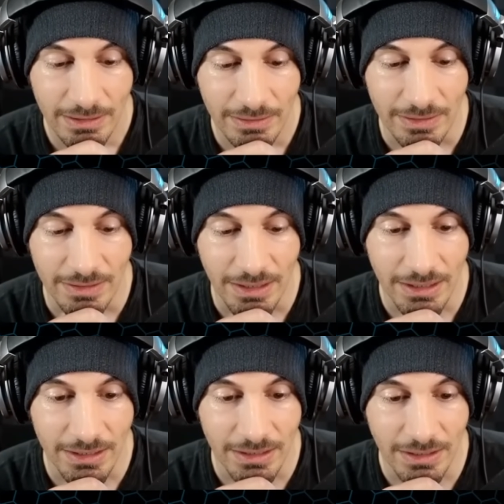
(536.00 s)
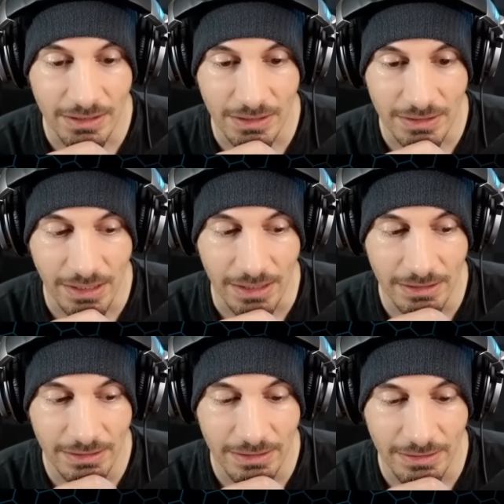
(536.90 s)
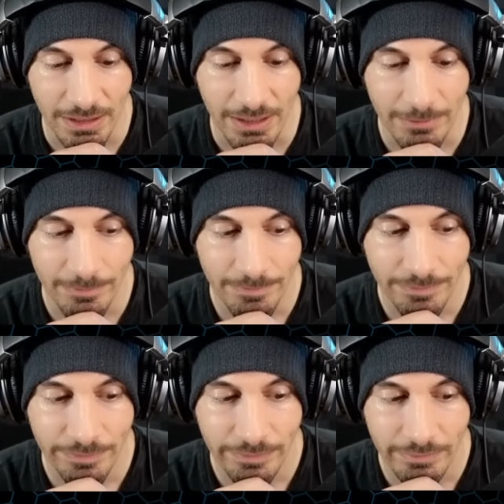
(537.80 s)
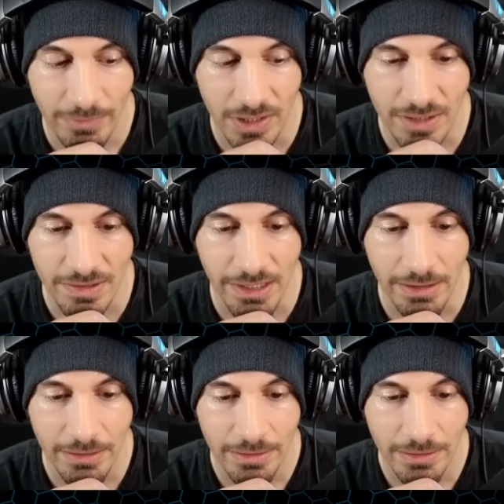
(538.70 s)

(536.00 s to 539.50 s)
Well, he's not going to cut just yet. Okay. Monkey's dead.